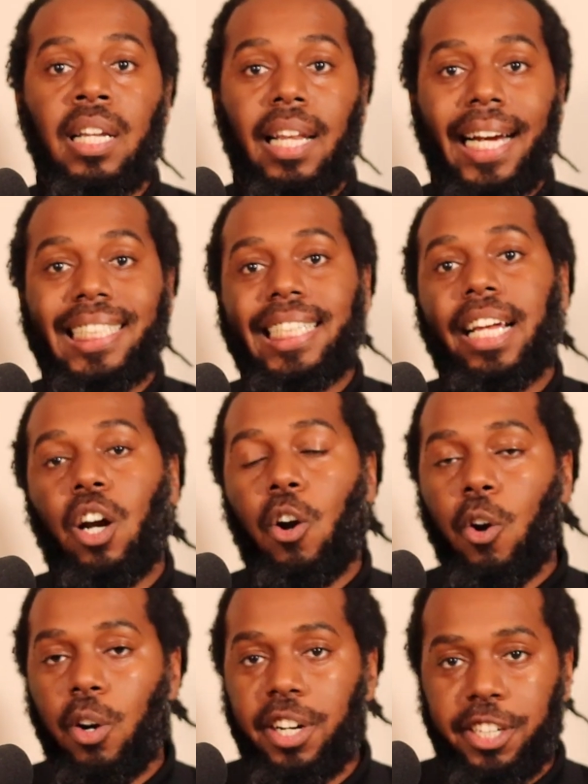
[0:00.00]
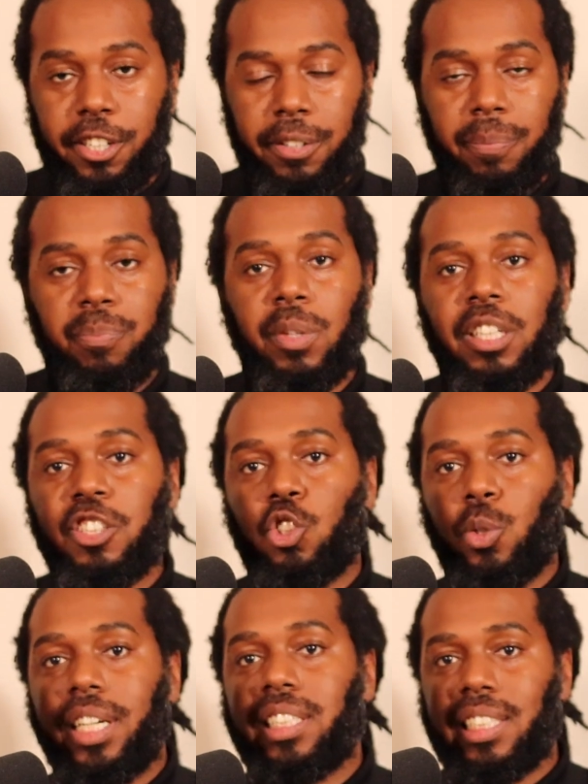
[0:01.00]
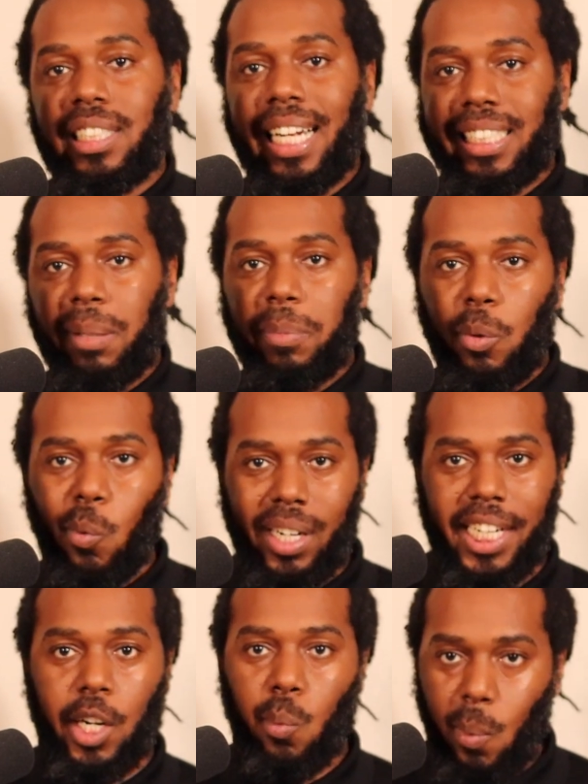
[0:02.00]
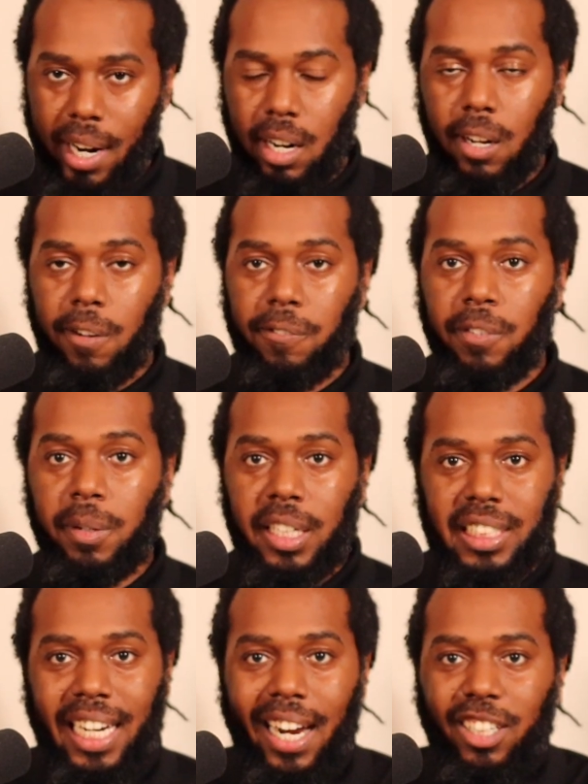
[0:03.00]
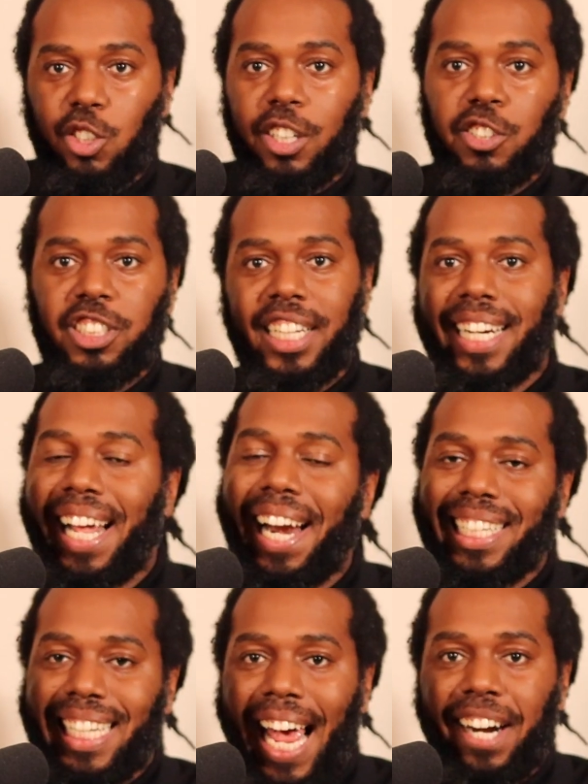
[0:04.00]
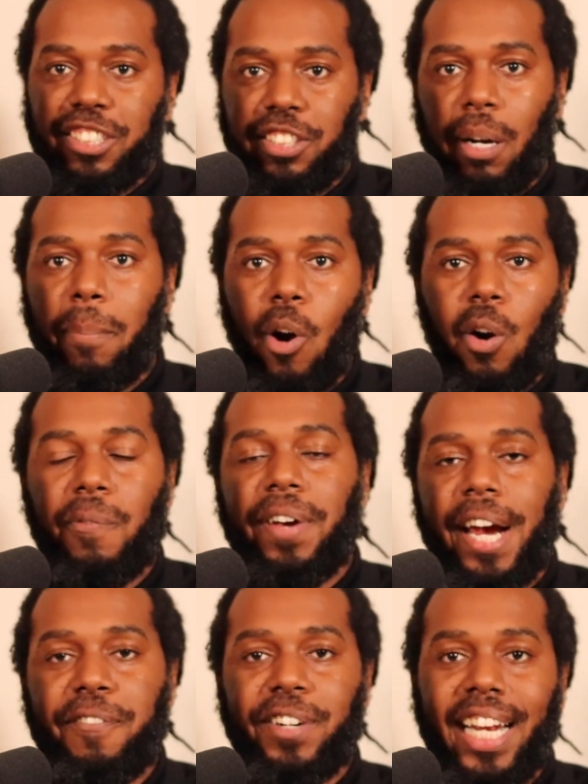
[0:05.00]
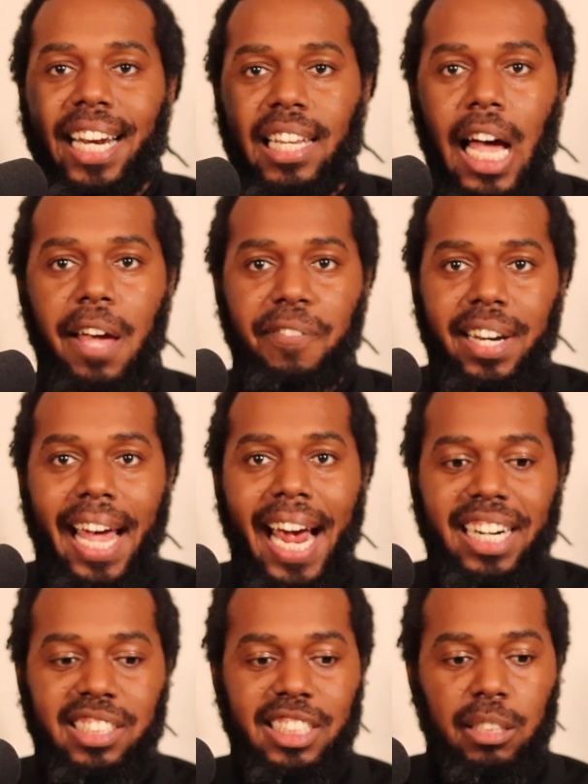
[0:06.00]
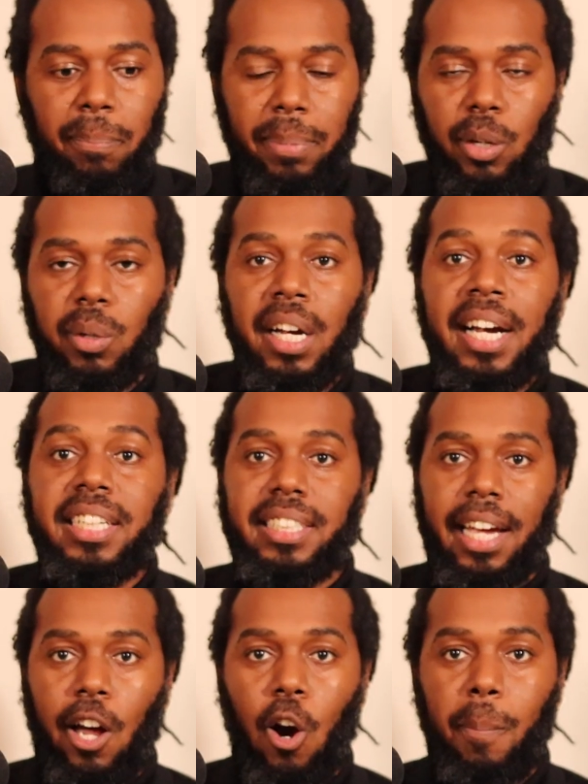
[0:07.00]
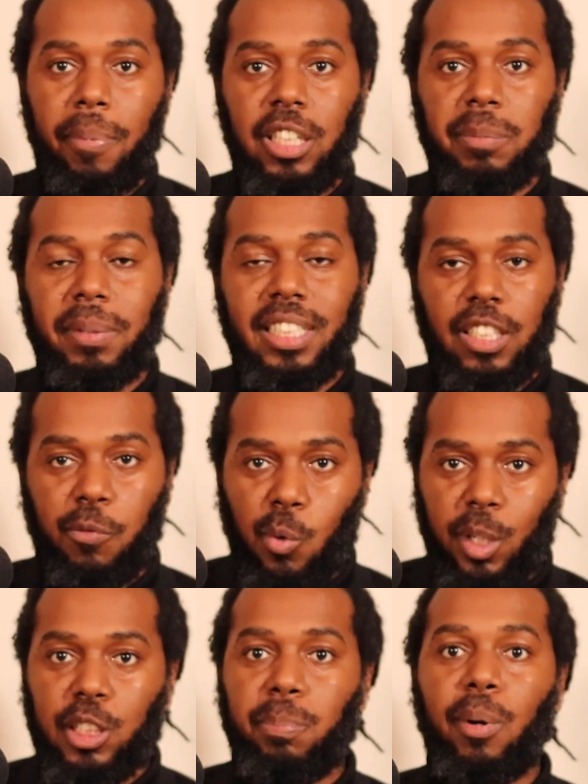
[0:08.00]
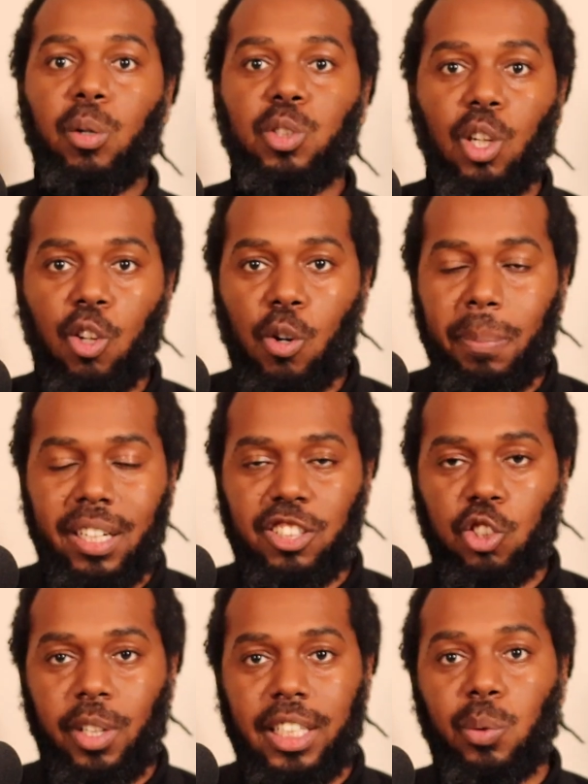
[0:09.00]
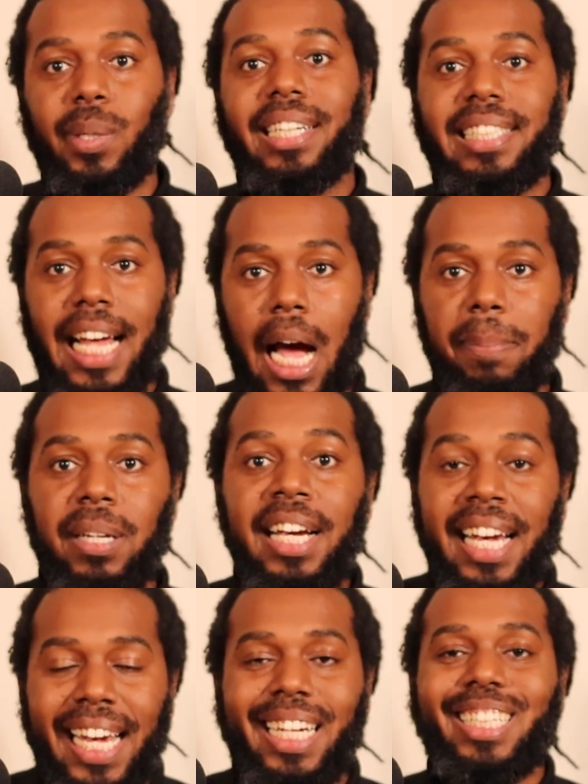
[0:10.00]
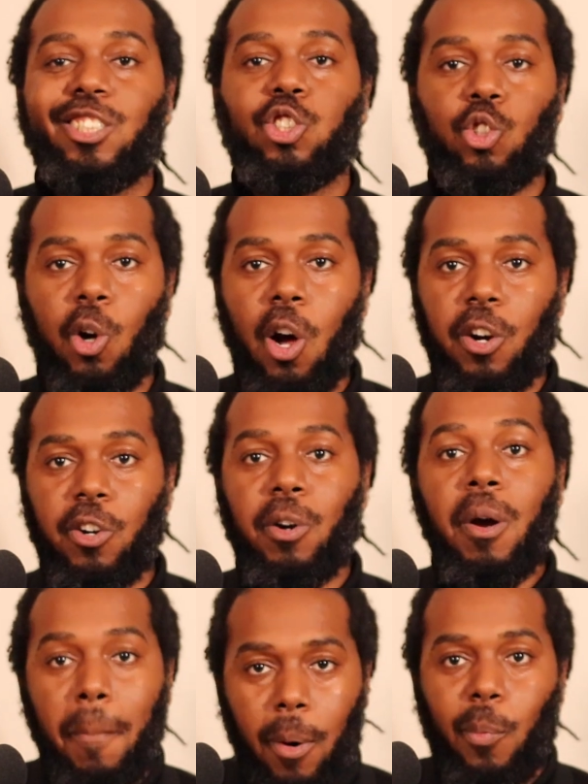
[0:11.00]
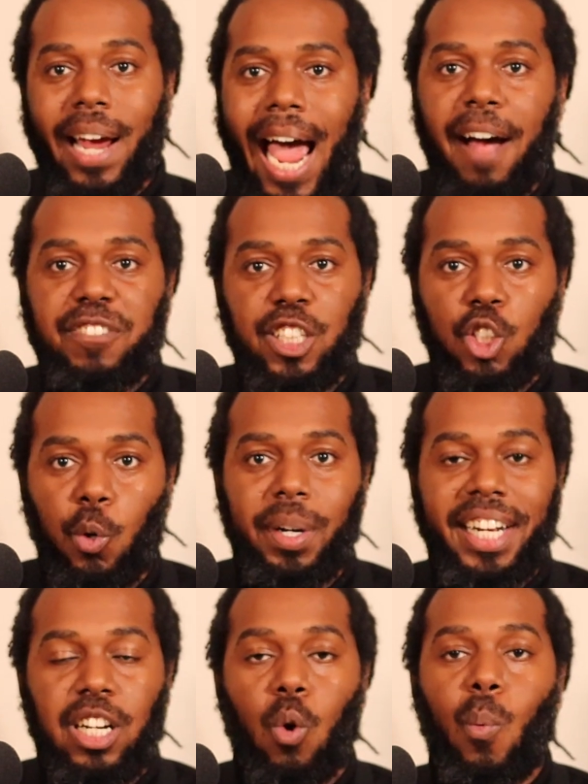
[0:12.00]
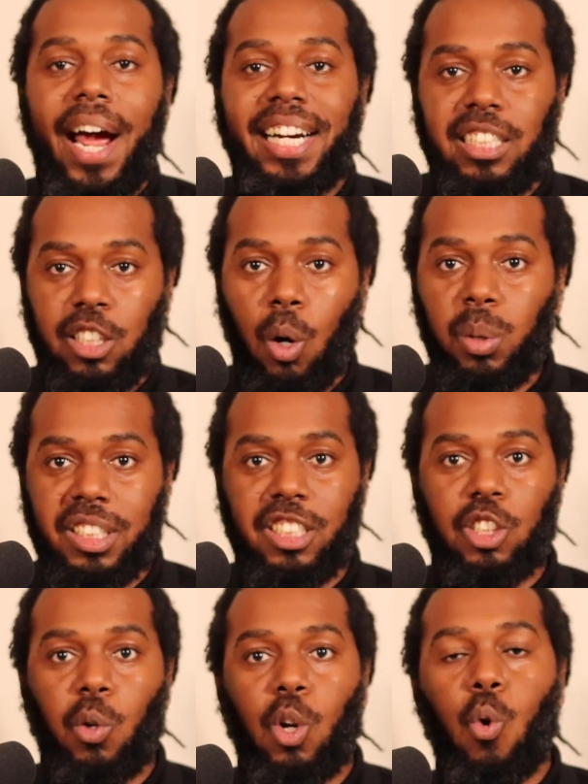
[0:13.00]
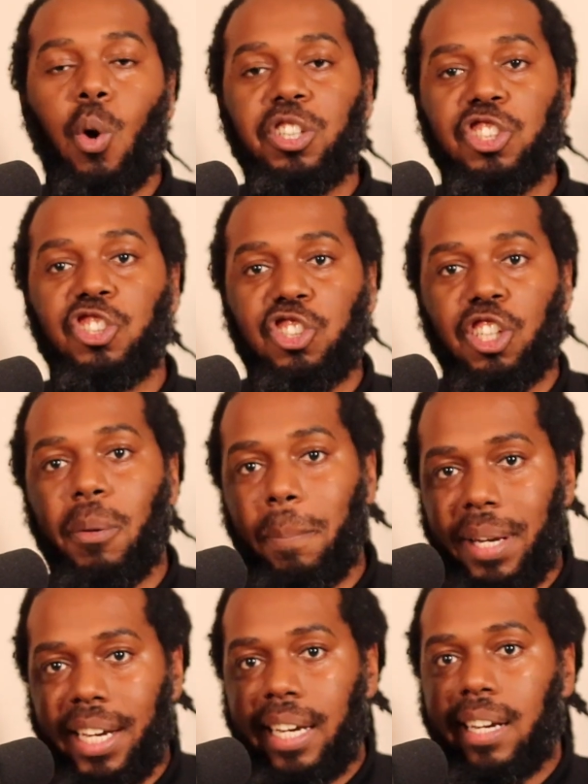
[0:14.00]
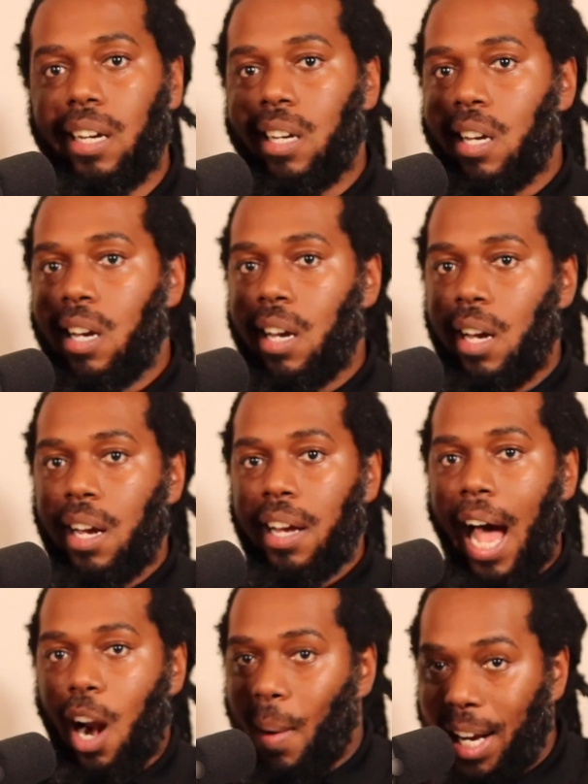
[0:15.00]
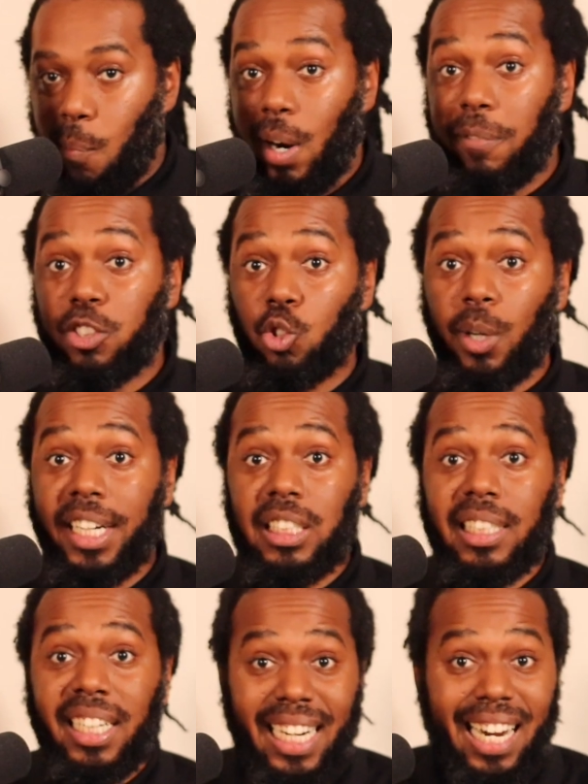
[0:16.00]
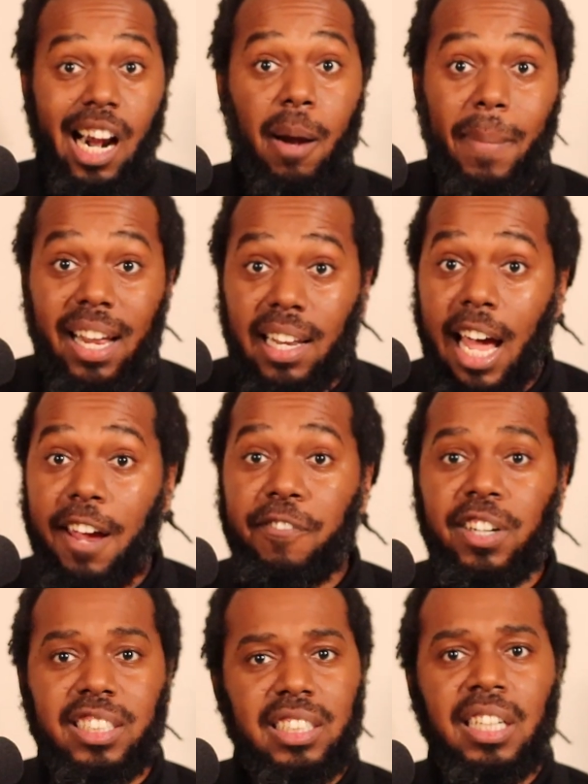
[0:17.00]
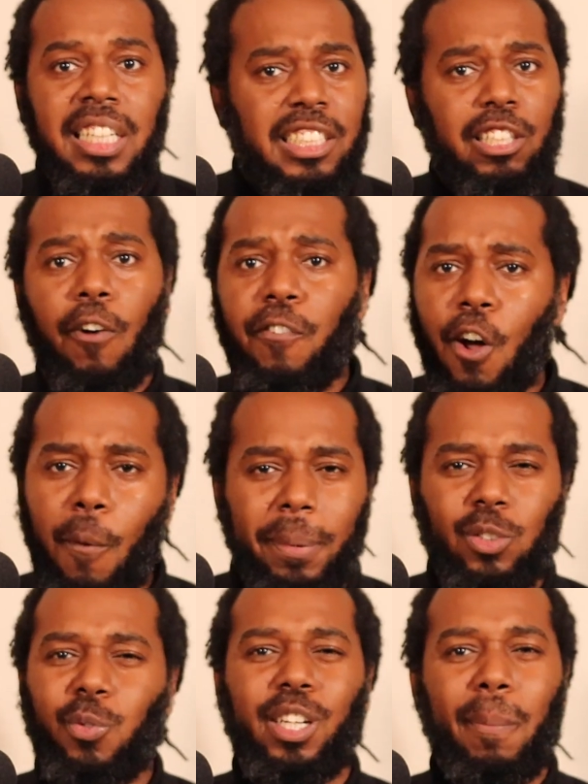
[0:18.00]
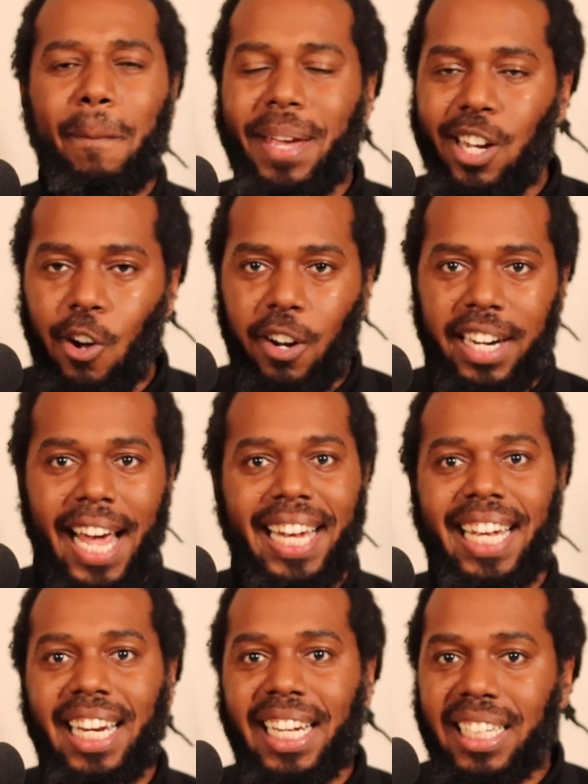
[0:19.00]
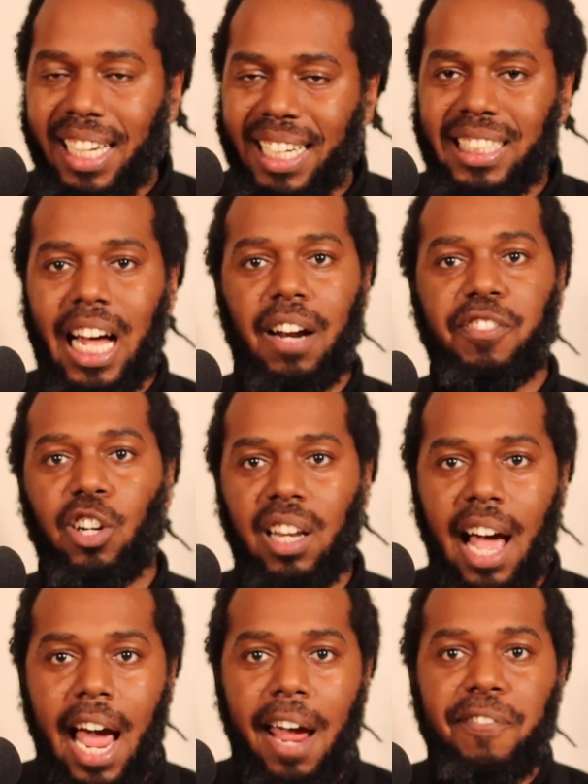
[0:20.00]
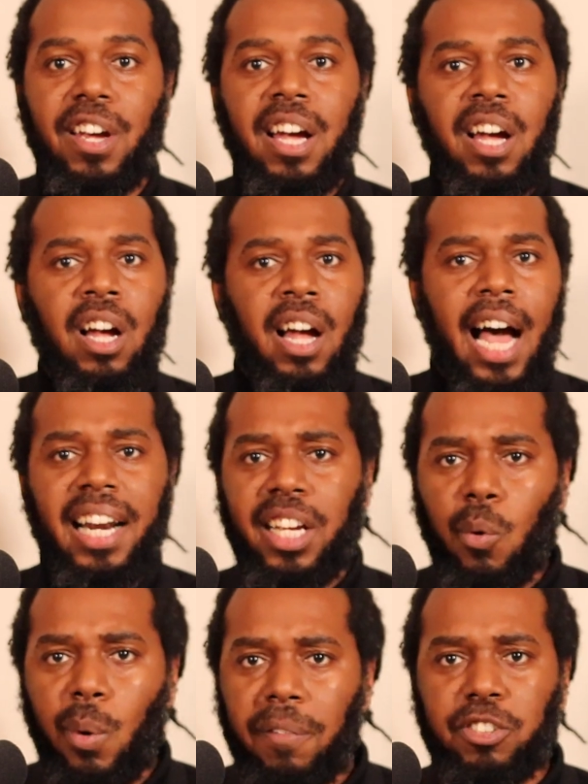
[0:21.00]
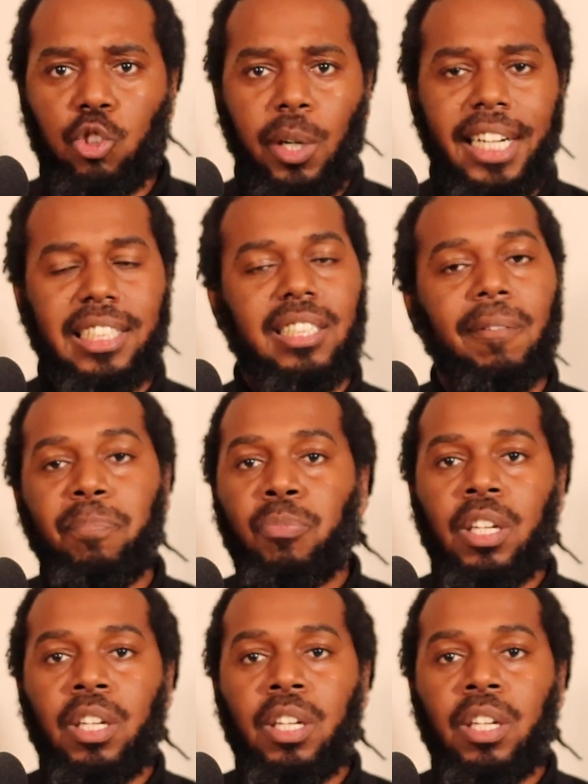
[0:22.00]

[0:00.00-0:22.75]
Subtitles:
Like I said earlier, stress is not something you want to get rid of, because now that you understand that it's actually a part of everyday life and it actually is built to help us, because if we're exposed to a little bit of stress, we adapt and get stronger, but we have to do it in the right doses. So the question shouldn't be, how do I get rid of stress, get it out of my life? Because self-help is really big on that, getting things out of your life. How to get rid of stress?